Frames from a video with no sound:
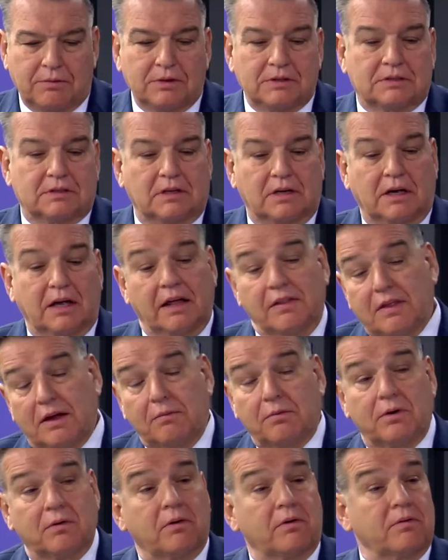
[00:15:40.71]
was, and they
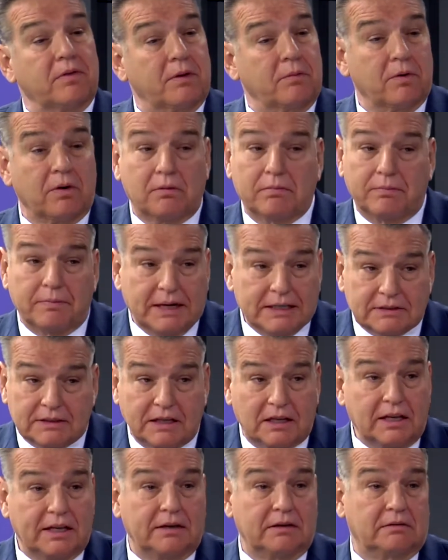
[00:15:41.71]
were
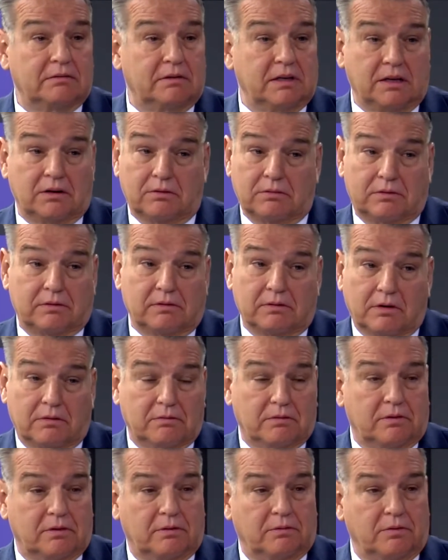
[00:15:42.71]
basically
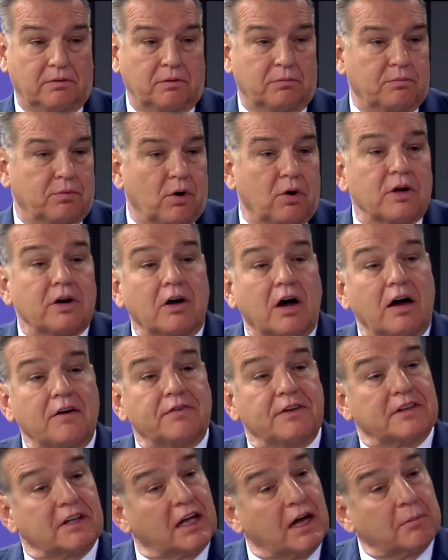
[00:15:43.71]
broken
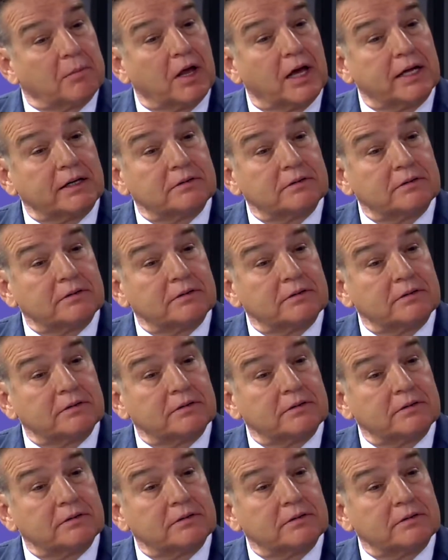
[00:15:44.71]
off at the gum line.